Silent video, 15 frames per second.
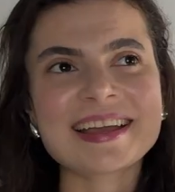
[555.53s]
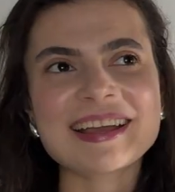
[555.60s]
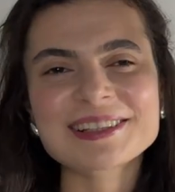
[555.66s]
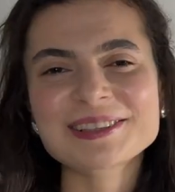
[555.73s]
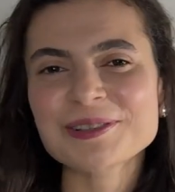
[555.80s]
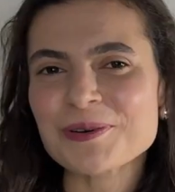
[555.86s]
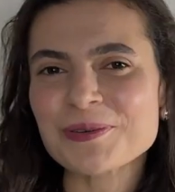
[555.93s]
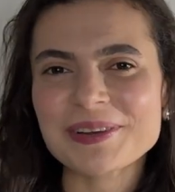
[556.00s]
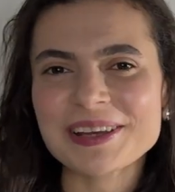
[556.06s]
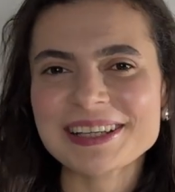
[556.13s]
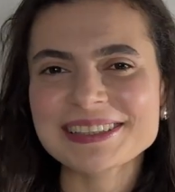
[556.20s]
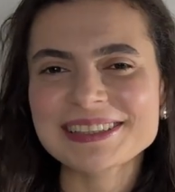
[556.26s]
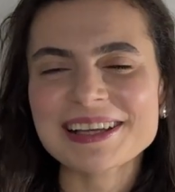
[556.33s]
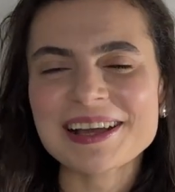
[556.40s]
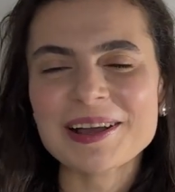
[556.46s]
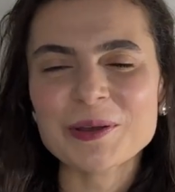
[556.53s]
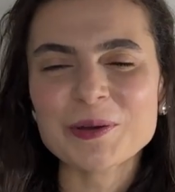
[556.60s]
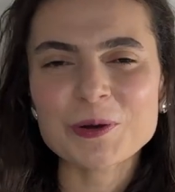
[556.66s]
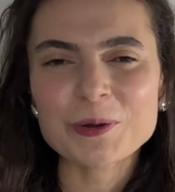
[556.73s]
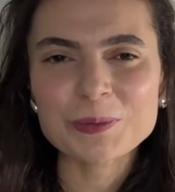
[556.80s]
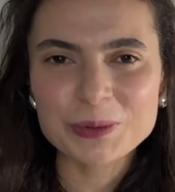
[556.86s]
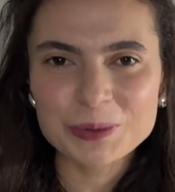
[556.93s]
As always, I
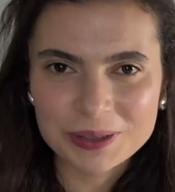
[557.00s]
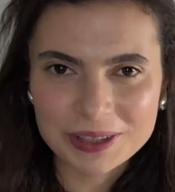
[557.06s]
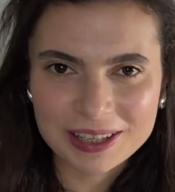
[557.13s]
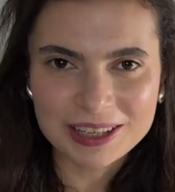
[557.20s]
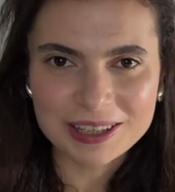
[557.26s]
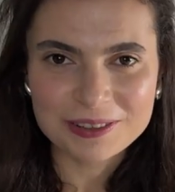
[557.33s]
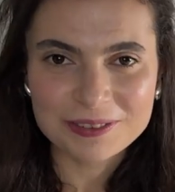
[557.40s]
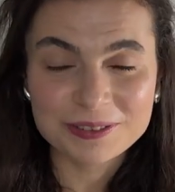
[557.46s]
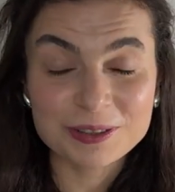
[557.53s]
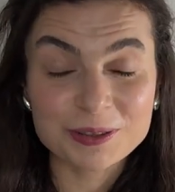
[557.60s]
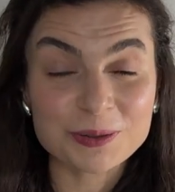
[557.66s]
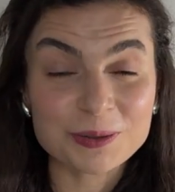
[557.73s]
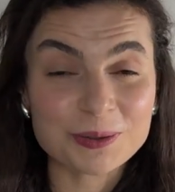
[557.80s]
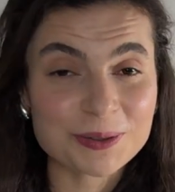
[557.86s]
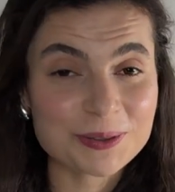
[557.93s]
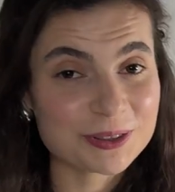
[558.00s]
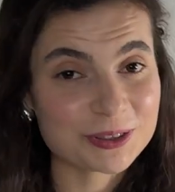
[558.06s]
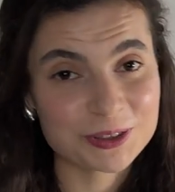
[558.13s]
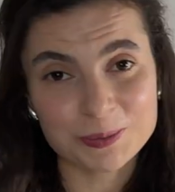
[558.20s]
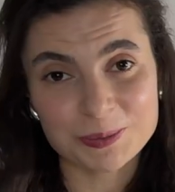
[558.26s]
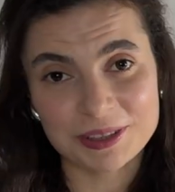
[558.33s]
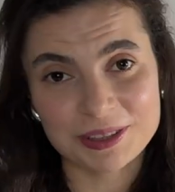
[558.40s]
hope you give the
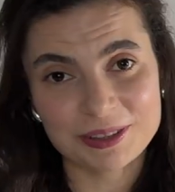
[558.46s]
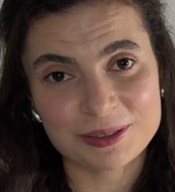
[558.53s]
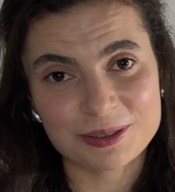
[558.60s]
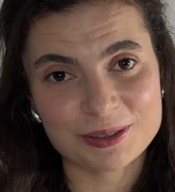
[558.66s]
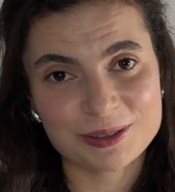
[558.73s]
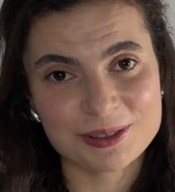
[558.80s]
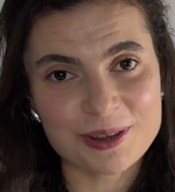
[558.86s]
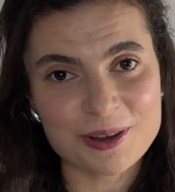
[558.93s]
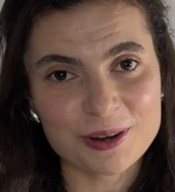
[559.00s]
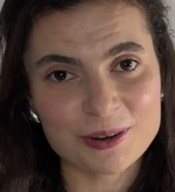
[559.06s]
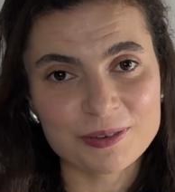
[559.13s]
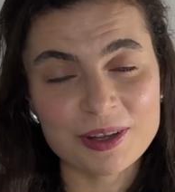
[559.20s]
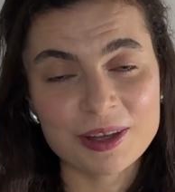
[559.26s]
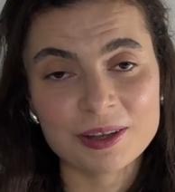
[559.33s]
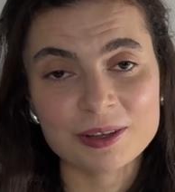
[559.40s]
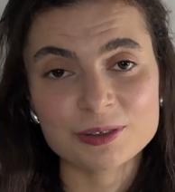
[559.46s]
nourishment you deserve